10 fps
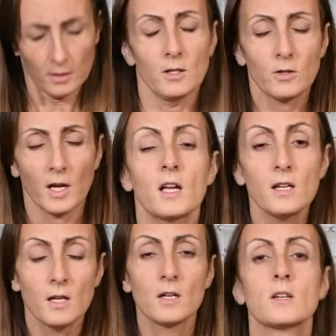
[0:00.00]
Okay?
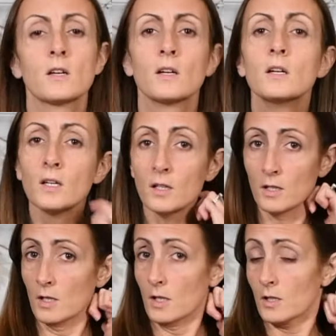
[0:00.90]

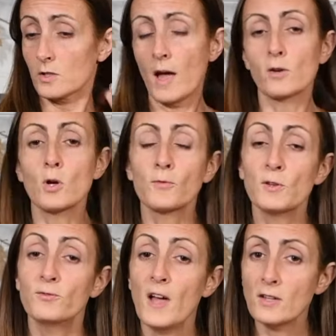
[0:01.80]
So I don't know if you
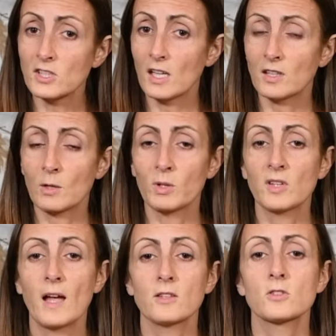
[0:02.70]
felt anything with
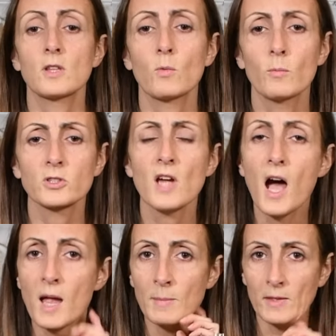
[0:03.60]
that. Let's do that one more
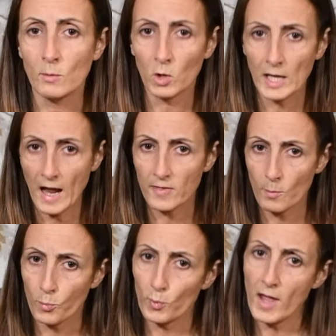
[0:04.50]
time, and then we're going to add the
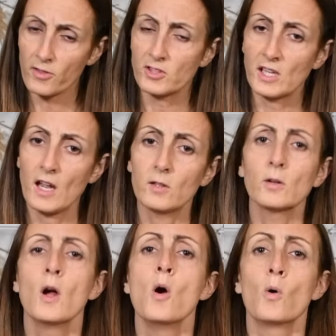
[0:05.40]
breath
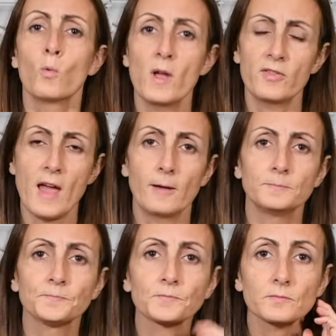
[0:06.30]
together with that.
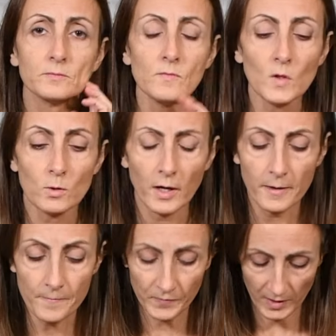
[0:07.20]

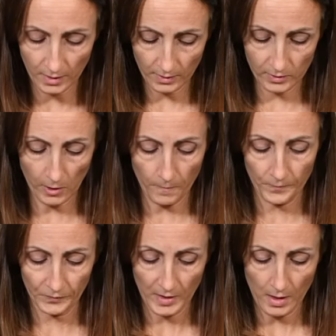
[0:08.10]
Okay? So
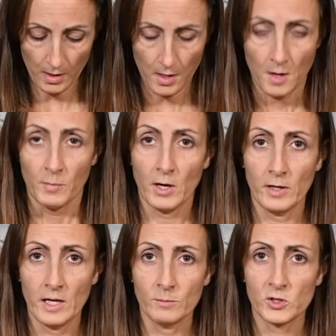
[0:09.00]

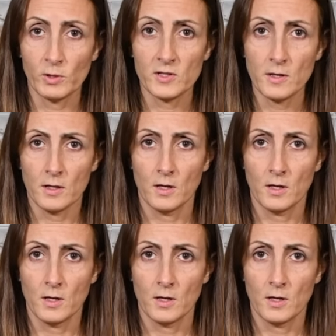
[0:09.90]
perineum, squeeze it.